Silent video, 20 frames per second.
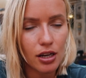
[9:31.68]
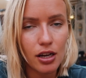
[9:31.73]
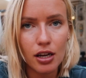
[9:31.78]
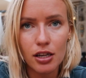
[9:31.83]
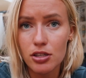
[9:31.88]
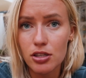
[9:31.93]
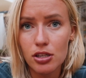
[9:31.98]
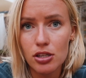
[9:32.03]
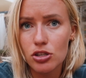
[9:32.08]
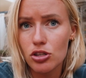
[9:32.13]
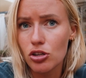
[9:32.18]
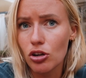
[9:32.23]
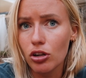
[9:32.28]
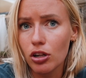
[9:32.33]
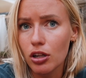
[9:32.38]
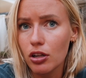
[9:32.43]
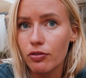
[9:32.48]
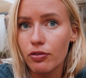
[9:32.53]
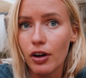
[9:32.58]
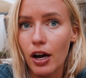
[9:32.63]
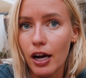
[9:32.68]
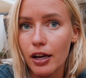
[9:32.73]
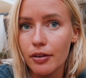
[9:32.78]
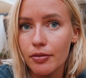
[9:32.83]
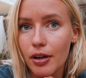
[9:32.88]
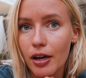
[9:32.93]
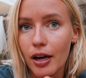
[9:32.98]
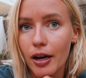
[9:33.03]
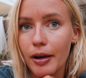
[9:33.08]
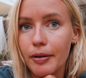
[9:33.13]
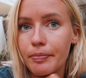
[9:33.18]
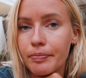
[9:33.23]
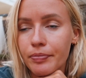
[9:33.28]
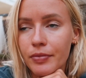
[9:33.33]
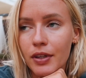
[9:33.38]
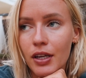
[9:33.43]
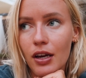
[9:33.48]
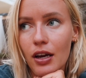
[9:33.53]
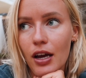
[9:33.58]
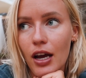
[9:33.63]
it's totally fine.
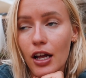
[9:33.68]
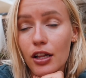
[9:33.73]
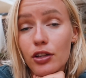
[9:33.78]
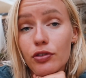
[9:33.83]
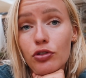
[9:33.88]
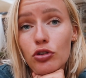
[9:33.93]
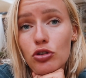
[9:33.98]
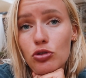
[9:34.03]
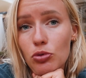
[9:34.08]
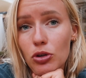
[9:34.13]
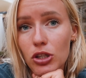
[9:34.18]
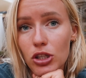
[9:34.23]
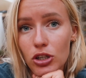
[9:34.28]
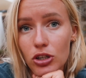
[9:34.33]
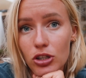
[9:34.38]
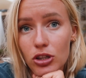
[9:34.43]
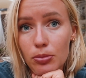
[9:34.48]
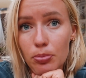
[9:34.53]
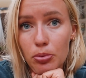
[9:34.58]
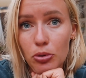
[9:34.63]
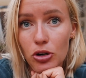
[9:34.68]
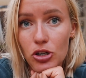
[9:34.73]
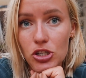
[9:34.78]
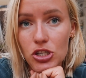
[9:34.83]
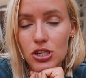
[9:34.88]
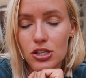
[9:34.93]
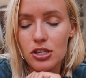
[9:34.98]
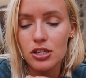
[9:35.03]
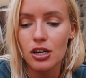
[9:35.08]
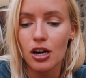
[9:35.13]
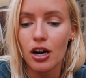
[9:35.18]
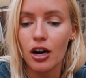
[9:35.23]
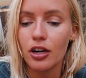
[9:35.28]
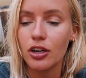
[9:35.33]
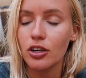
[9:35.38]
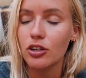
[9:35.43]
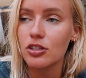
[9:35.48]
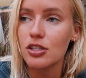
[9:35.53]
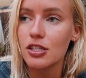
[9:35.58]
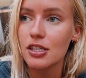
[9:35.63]
And the food's really good. The portions are
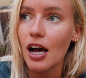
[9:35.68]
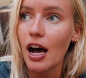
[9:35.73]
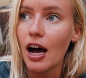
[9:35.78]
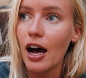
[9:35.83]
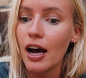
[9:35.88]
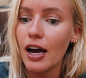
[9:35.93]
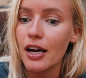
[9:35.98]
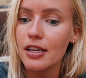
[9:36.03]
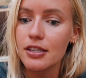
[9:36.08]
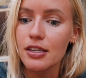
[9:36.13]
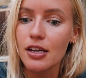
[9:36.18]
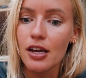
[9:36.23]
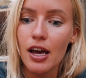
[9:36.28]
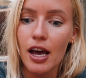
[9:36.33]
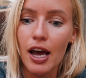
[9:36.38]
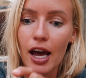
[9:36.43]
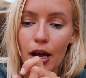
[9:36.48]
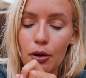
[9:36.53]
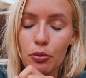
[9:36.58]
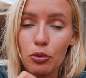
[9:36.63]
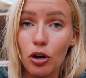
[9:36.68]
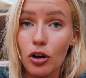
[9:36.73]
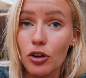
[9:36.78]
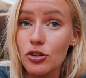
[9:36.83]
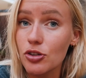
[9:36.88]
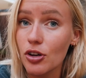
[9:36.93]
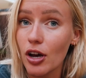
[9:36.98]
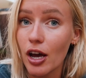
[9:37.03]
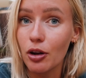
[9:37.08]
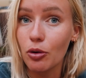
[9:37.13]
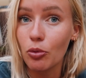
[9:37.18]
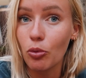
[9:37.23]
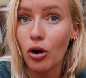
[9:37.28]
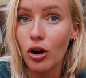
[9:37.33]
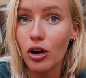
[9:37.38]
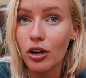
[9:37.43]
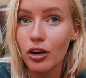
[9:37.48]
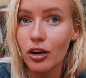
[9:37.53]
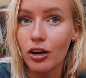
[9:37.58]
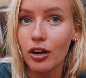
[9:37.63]
a good size, and we also had a
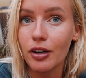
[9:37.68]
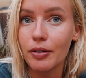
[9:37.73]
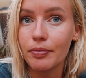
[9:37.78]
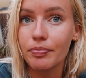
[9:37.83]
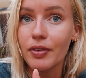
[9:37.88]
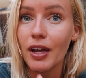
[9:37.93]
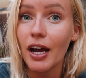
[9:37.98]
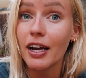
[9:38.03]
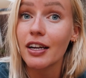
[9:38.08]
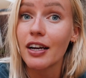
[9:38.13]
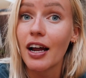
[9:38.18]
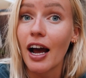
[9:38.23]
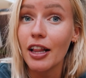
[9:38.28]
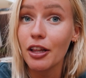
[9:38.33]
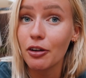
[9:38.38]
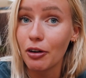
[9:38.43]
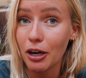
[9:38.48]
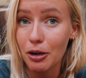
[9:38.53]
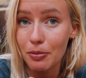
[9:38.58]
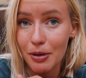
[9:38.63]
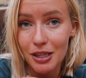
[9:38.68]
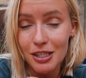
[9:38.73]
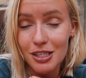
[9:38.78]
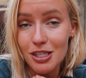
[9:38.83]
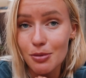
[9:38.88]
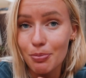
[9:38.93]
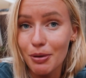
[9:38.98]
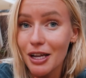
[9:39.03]
water. I can highly recommend this